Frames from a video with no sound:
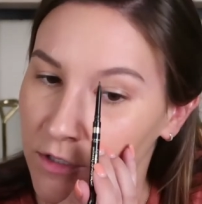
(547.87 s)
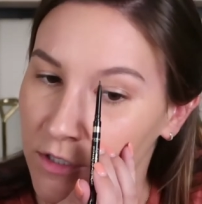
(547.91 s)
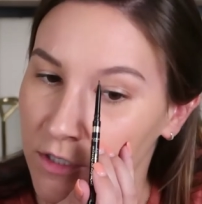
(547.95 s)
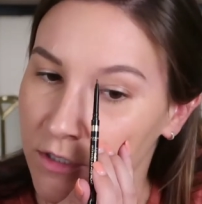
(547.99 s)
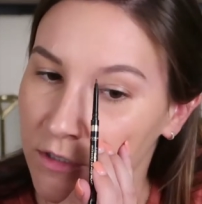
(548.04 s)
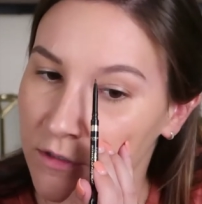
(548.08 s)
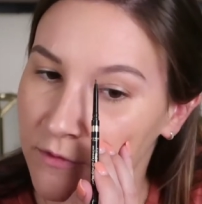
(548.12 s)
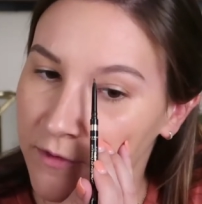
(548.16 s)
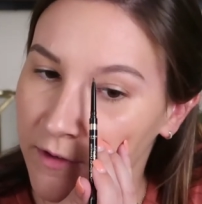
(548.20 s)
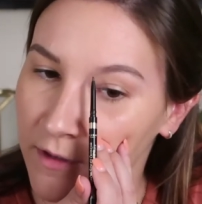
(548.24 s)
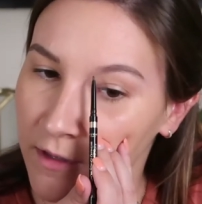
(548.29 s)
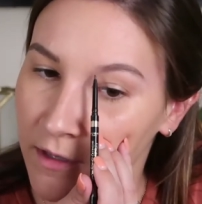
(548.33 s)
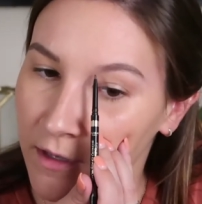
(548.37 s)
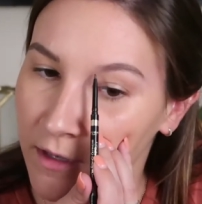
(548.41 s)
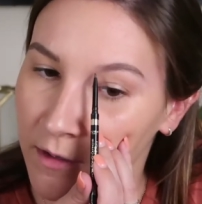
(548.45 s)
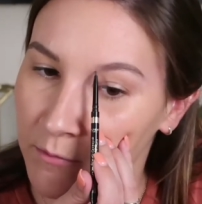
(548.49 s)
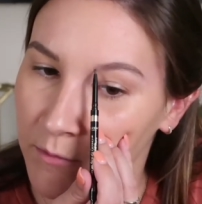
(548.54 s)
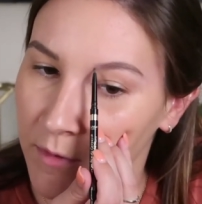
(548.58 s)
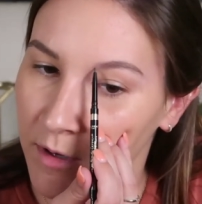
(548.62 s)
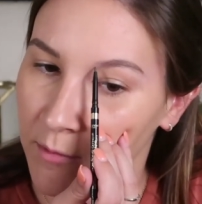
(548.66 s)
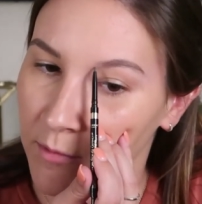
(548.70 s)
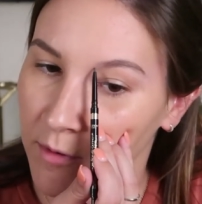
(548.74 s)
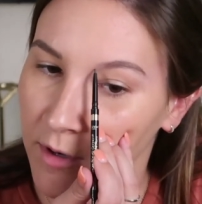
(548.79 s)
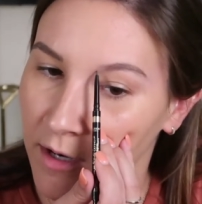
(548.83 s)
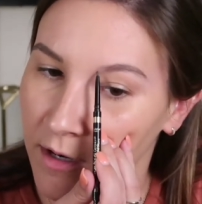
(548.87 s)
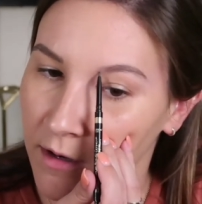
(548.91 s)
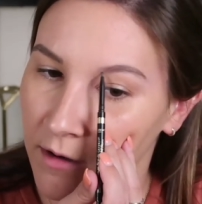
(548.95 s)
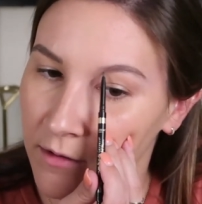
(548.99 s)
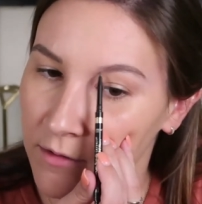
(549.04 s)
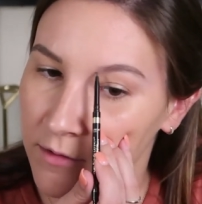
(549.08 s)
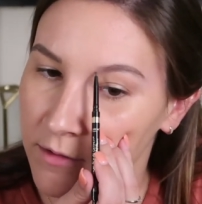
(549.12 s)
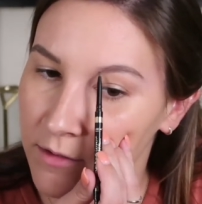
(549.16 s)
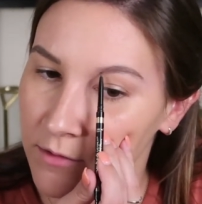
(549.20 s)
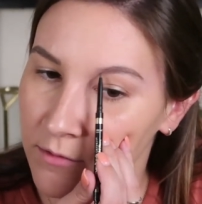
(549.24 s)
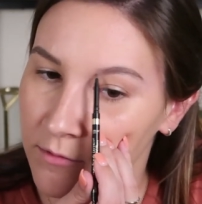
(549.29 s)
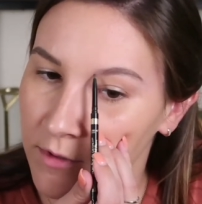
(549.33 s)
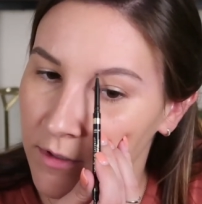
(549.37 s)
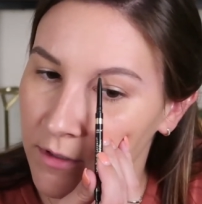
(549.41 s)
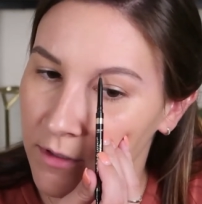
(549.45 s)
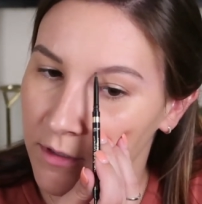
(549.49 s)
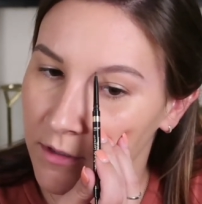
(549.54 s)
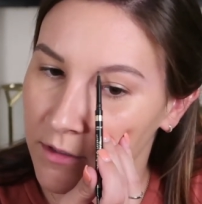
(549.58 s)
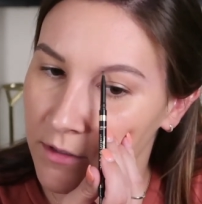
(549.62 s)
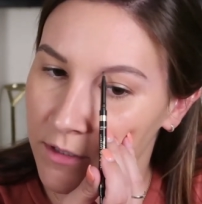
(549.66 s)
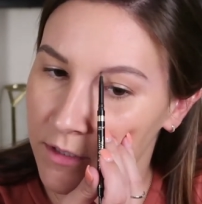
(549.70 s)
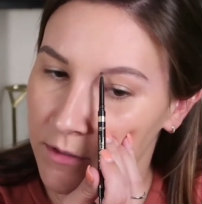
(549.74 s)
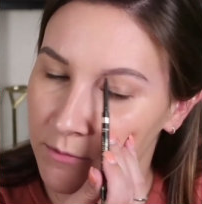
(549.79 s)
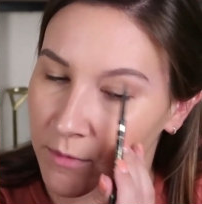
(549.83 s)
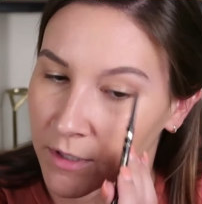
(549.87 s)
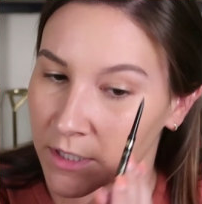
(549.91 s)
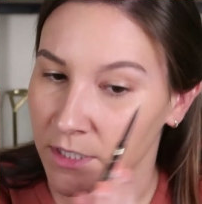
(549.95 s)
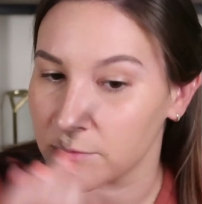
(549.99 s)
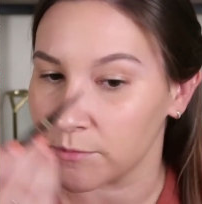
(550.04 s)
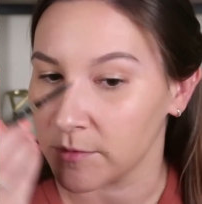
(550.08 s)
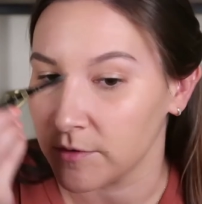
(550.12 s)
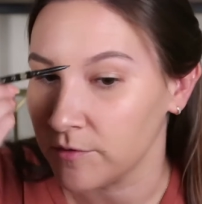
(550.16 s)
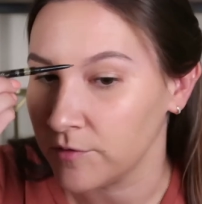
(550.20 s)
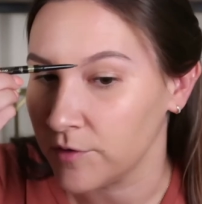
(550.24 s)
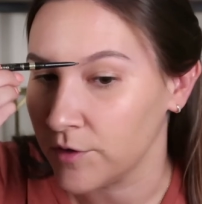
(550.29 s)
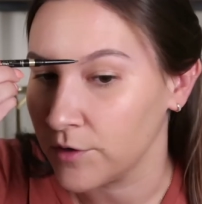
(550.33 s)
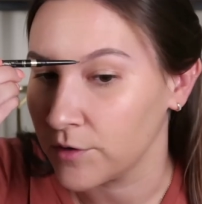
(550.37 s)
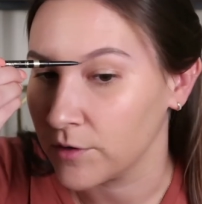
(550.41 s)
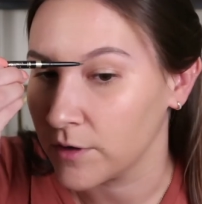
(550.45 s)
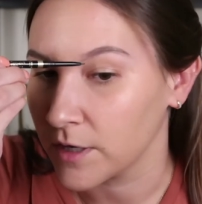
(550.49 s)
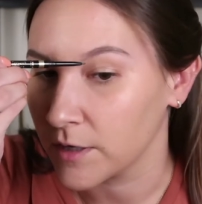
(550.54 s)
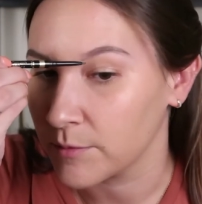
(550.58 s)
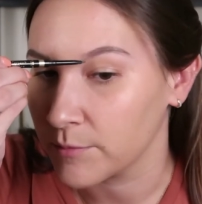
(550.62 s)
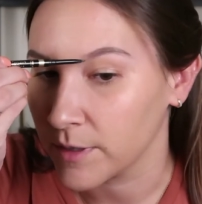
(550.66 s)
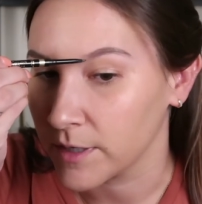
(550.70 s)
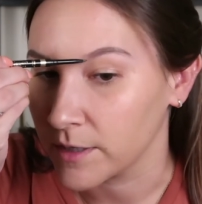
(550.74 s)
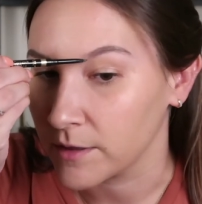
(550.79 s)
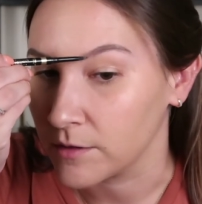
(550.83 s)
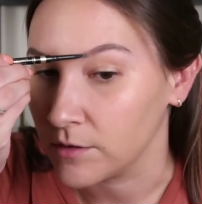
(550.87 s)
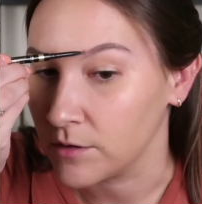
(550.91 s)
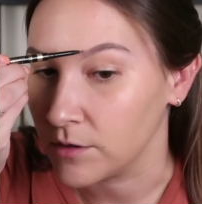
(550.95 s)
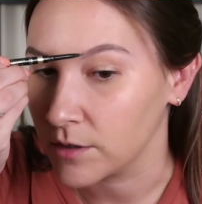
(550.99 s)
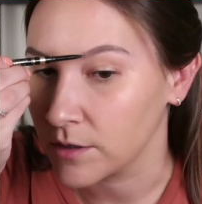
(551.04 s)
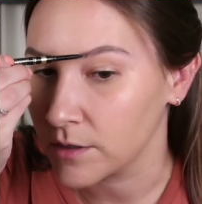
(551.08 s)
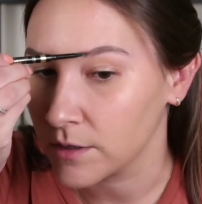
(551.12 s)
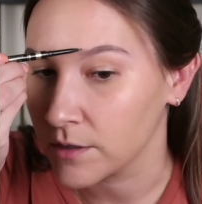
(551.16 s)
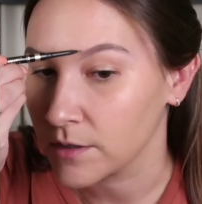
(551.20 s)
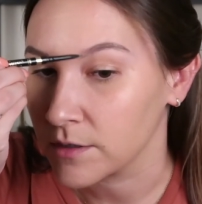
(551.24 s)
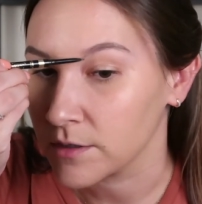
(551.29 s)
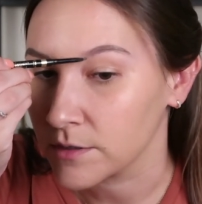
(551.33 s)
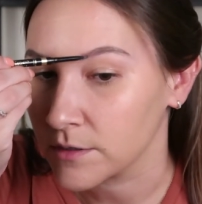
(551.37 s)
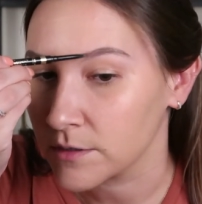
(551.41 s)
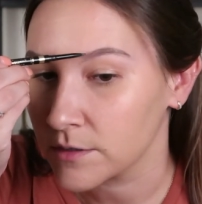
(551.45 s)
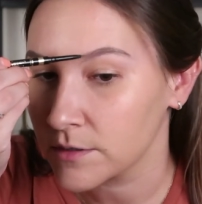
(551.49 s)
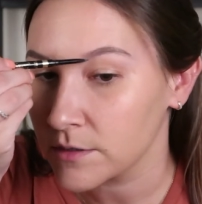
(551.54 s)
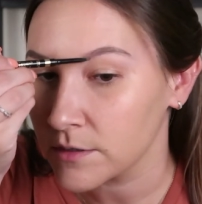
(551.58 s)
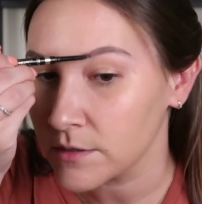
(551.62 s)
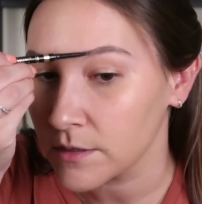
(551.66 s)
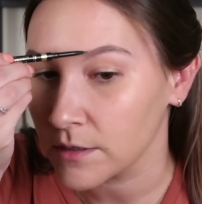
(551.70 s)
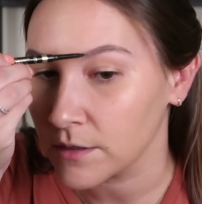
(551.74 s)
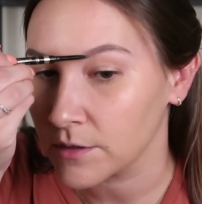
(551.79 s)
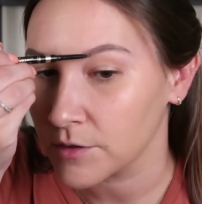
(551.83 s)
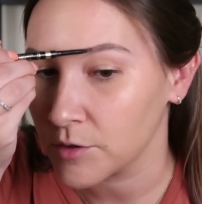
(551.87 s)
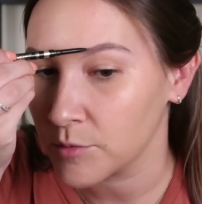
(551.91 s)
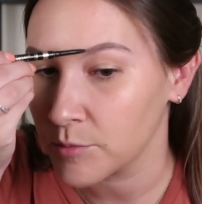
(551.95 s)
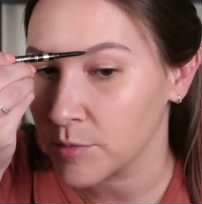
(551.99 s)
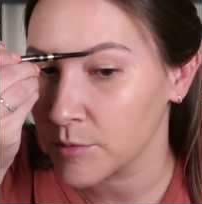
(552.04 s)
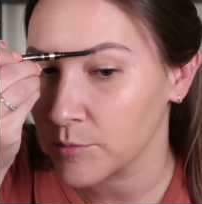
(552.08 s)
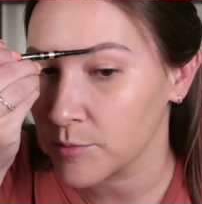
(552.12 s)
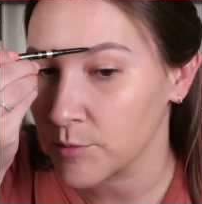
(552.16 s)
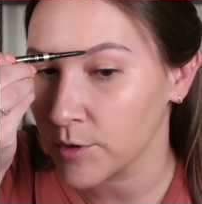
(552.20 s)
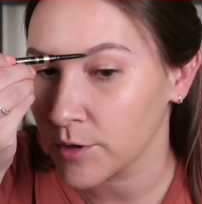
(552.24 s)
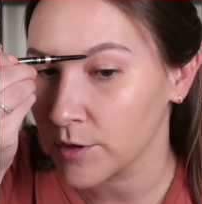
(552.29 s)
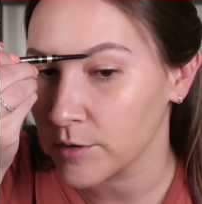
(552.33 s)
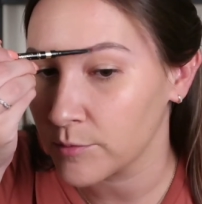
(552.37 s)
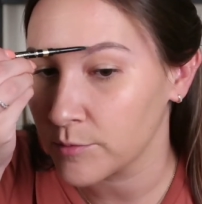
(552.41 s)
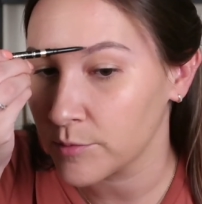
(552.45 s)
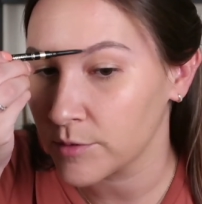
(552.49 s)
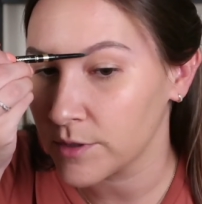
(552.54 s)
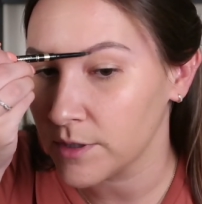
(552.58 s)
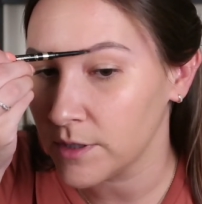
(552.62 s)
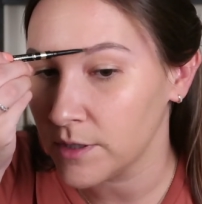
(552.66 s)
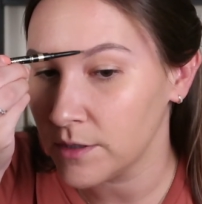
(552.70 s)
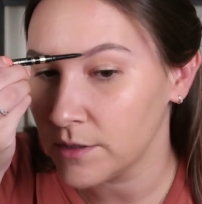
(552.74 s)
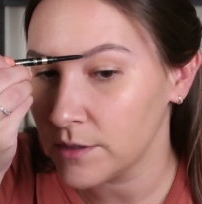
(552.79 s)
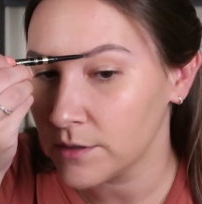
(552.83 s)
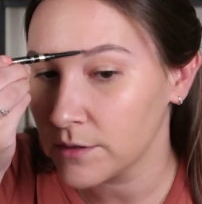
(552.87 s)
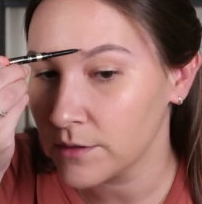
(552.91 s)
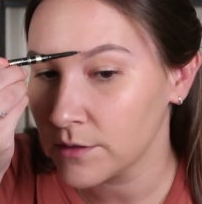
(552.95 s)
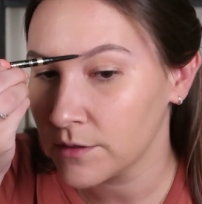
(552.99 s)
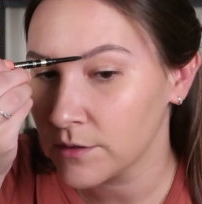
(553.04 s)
just filling in my brows really just makes me feel like my look is a little bit more complete.